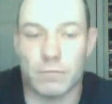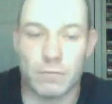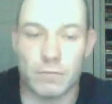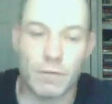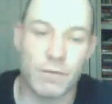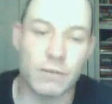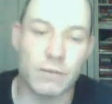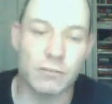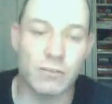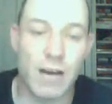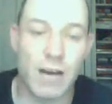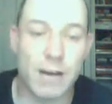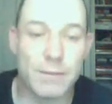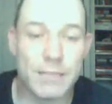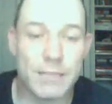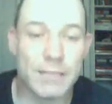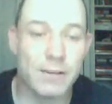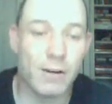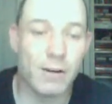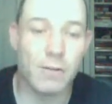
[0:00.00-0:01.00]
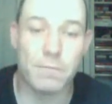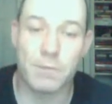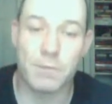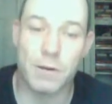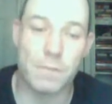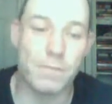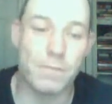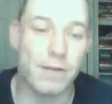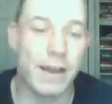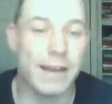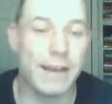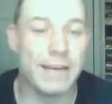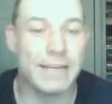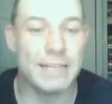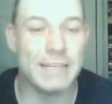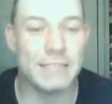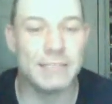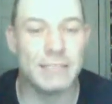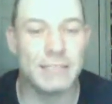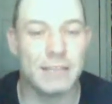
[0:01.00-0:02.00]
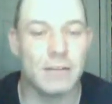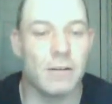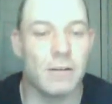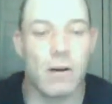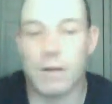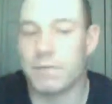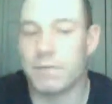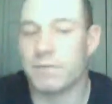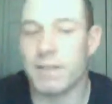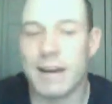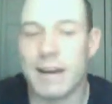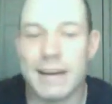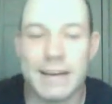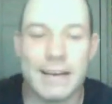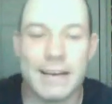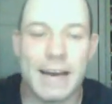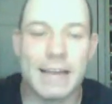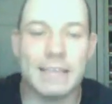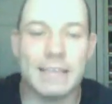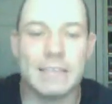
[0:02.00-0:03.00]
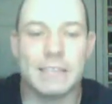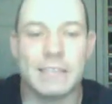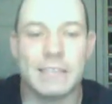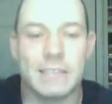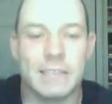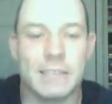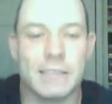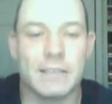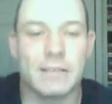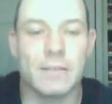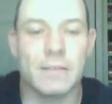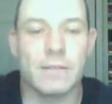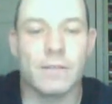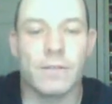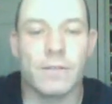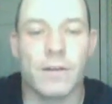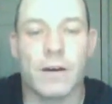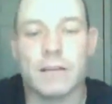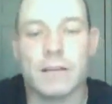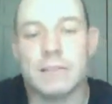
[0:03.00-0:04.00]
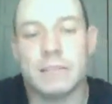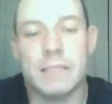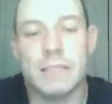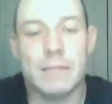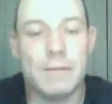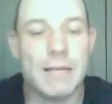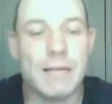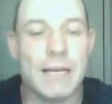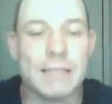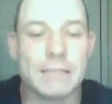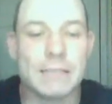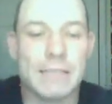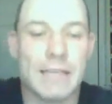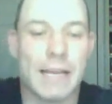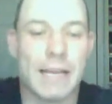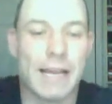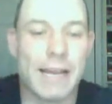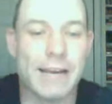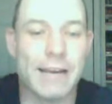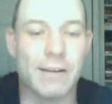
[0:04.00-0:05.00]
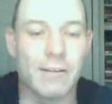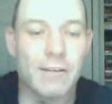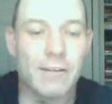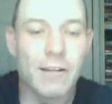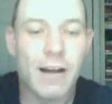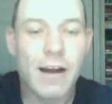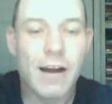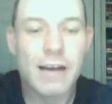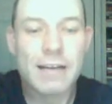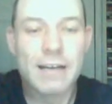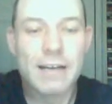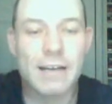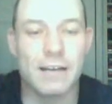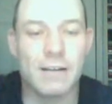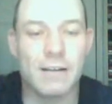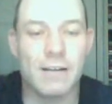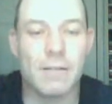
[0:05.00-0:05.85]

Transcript: with a dramedy called The Bradys on Friday nights on CBS at 8 o'clock,